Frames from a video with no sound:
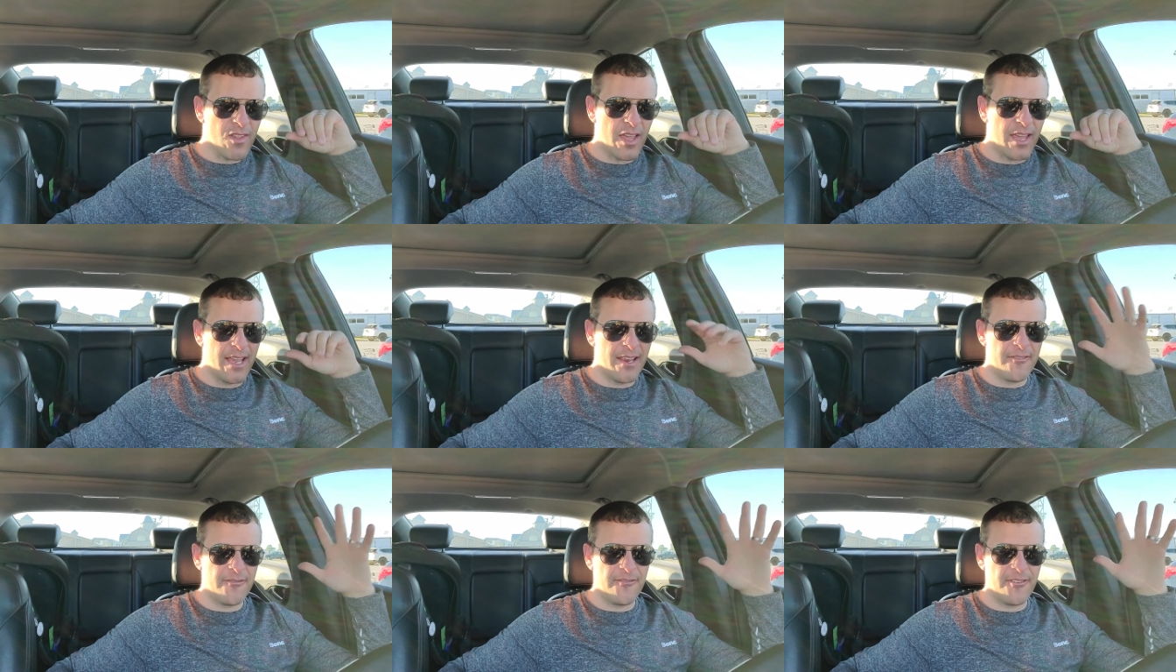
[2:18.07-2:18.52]

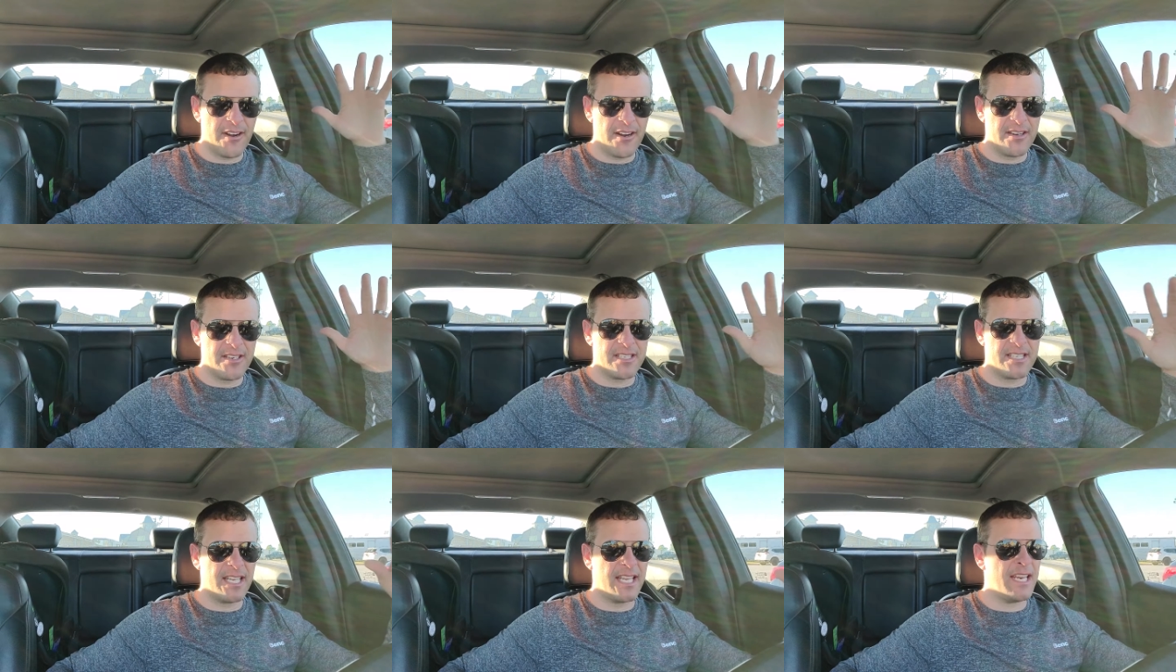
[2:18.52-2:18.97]
in
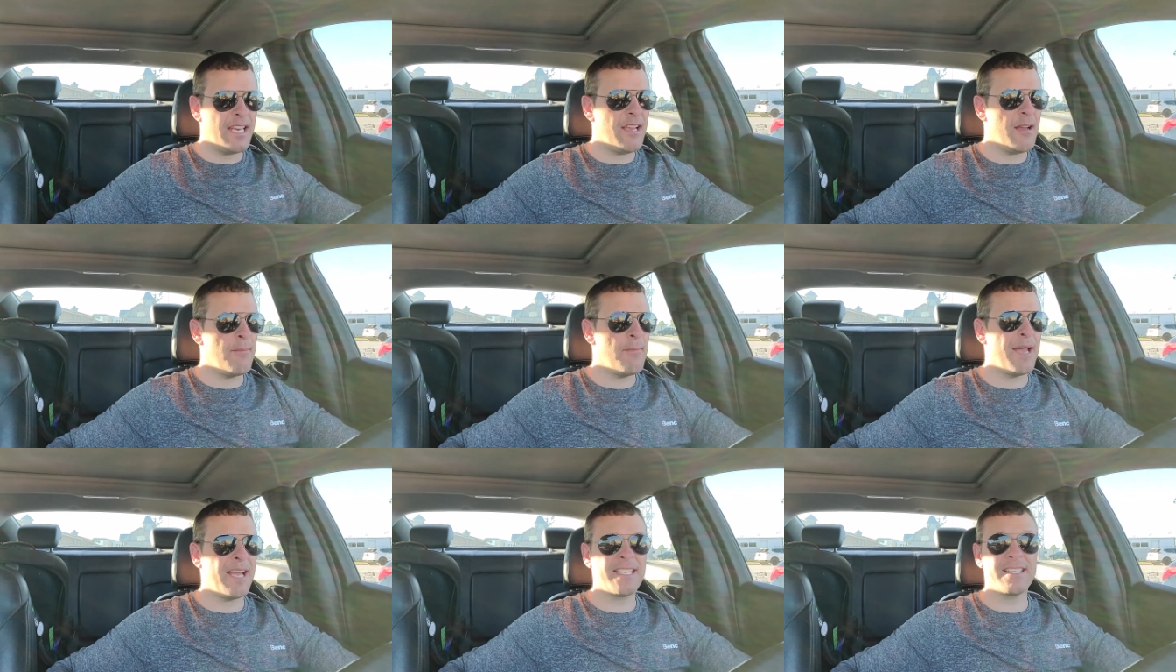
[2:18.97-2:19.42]
fairness to Giddy
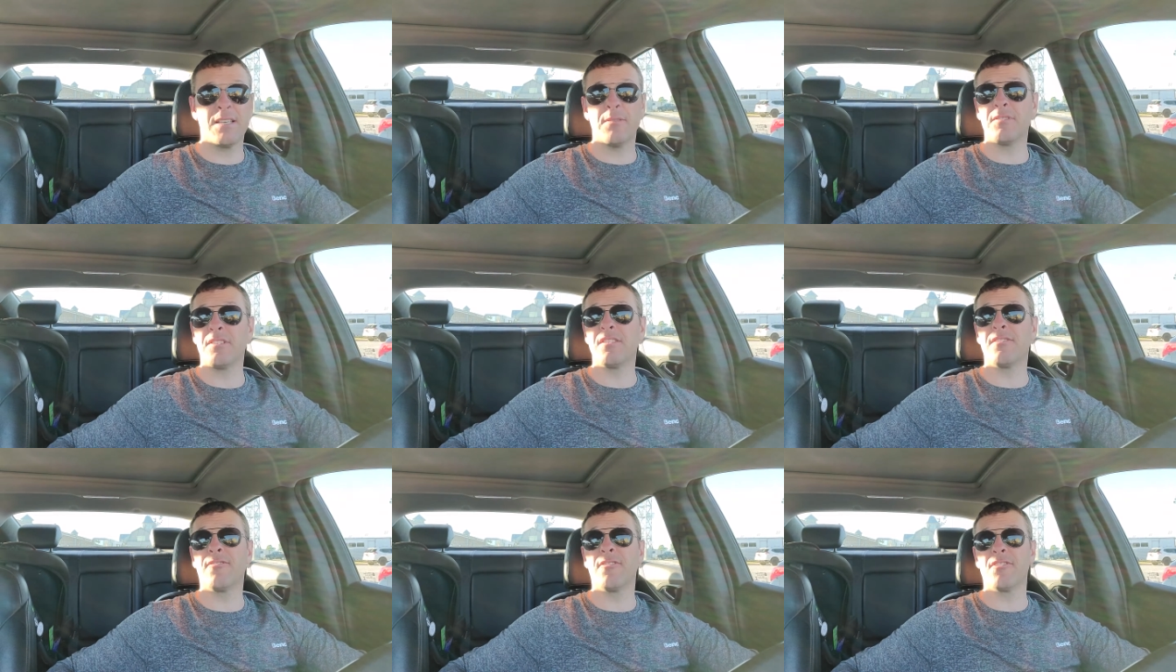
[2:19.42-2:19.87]
Up Max, that was
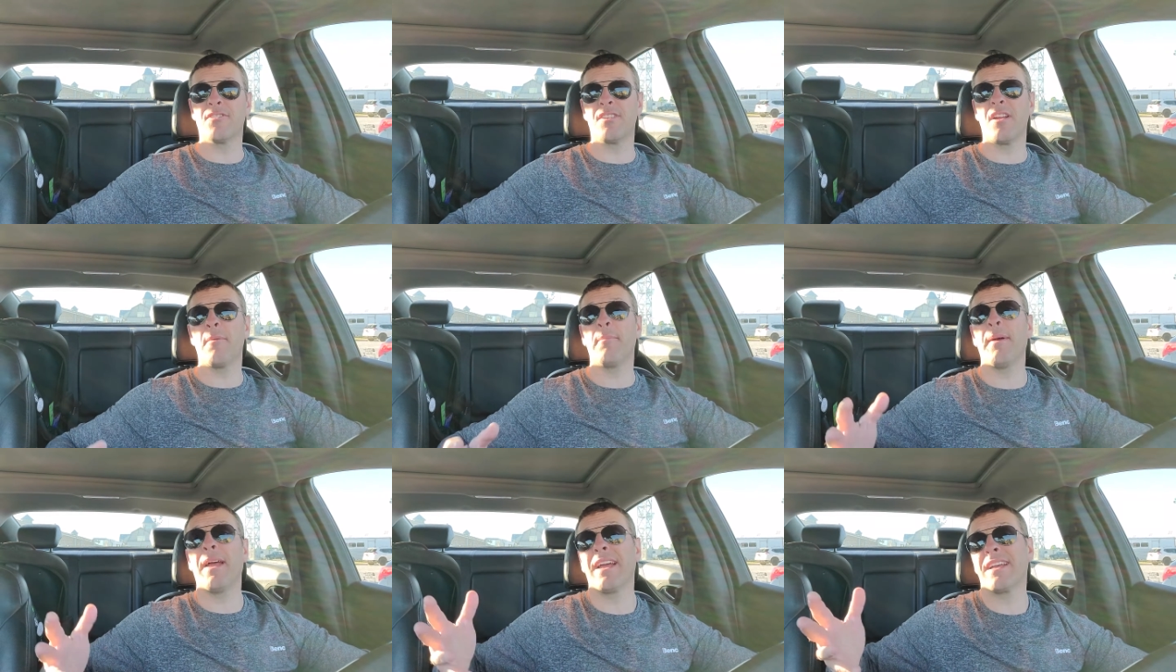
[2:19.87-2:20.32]
his first
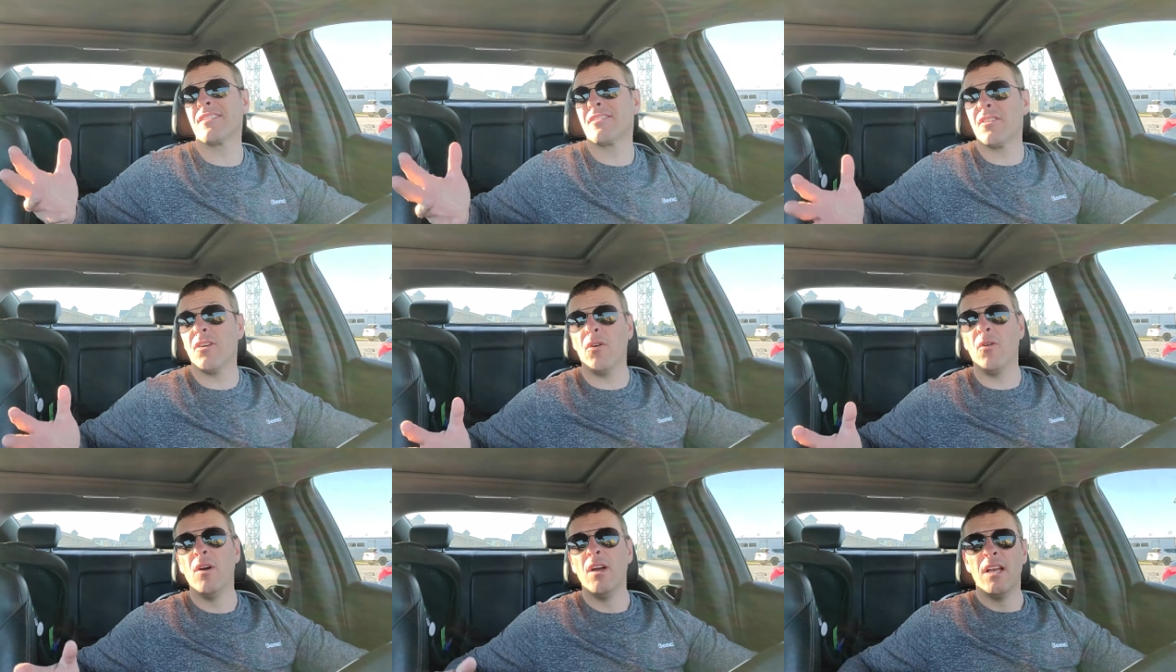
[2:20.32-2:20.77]
start back.
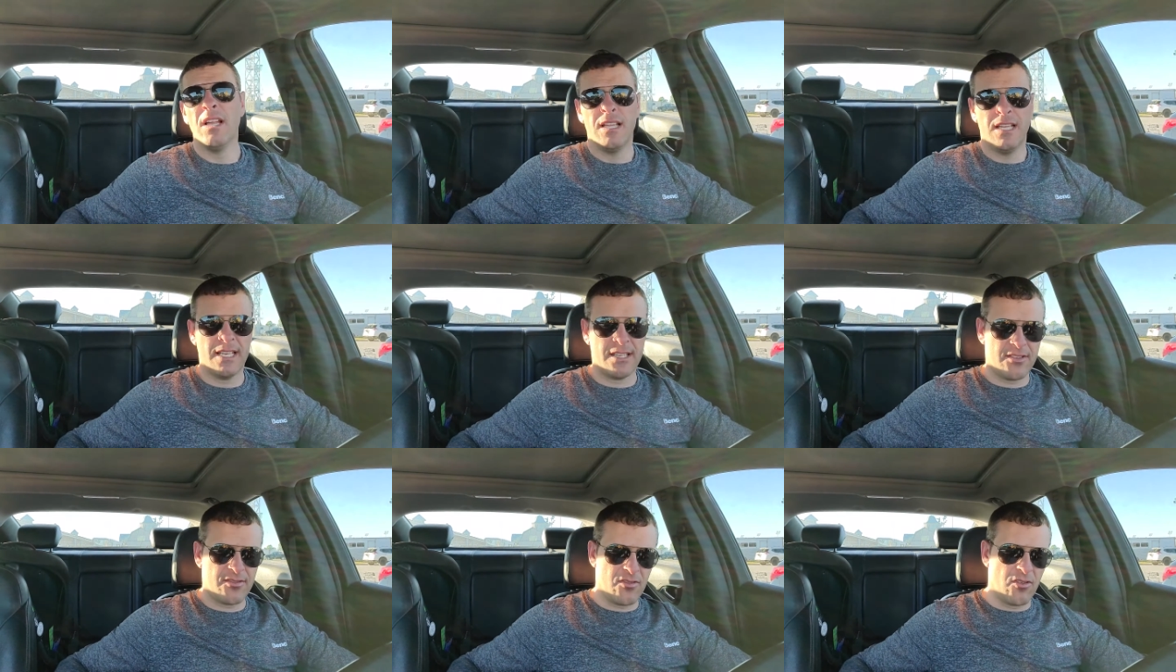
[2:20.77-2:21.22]
So
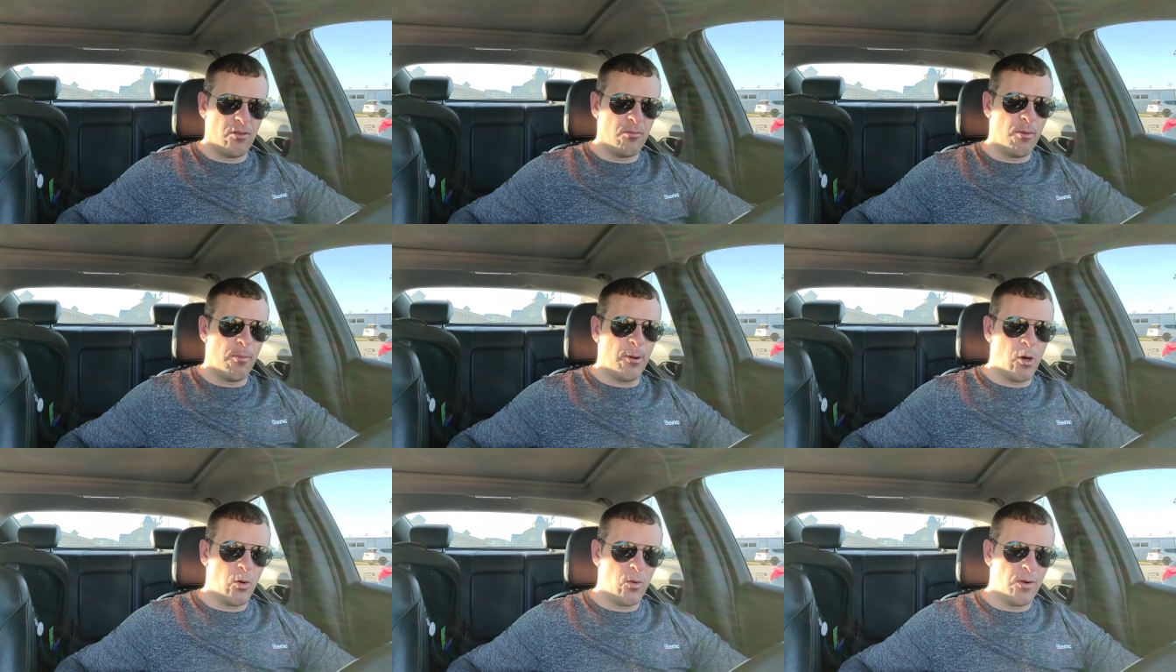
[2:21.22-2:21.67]
let's throw him a
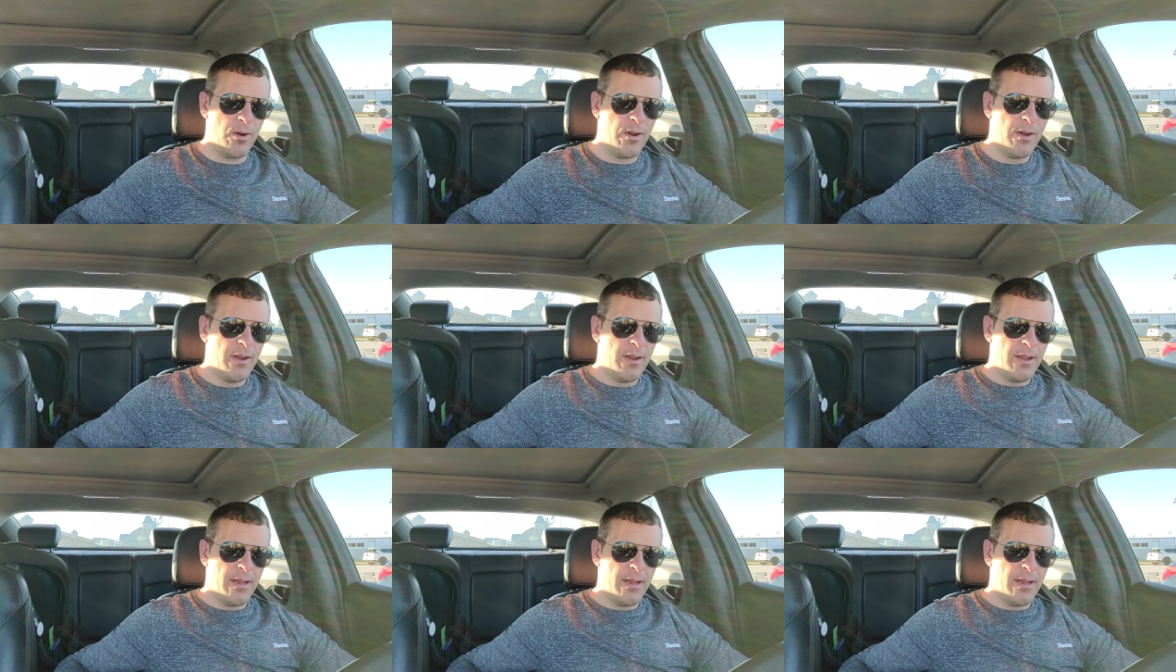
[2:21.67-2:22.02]
bone.